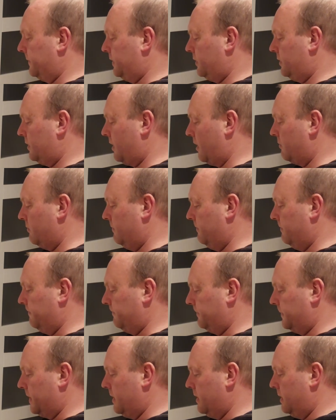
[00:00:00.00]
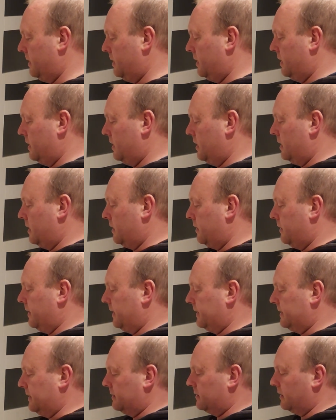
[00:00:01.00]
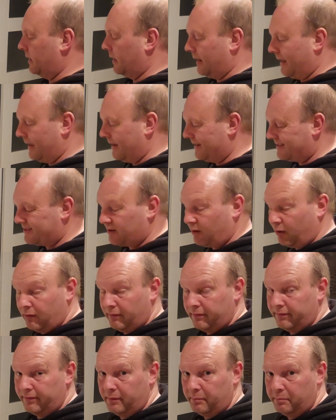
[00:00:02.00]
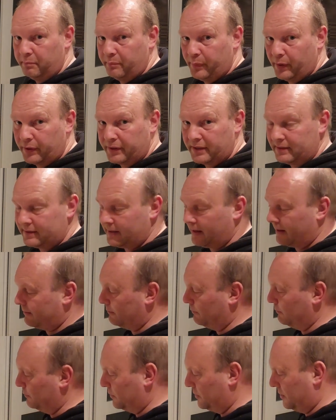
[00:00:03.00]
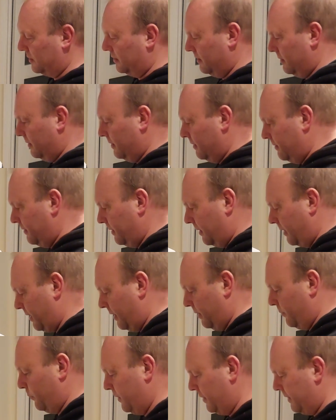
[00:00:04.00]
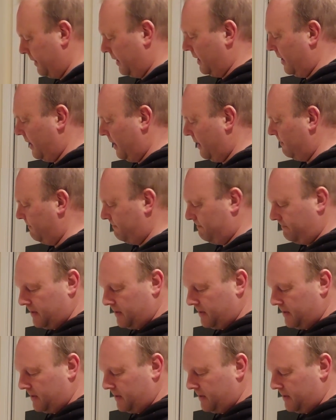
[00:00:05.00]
so that is the last of the body decals that come with the kit.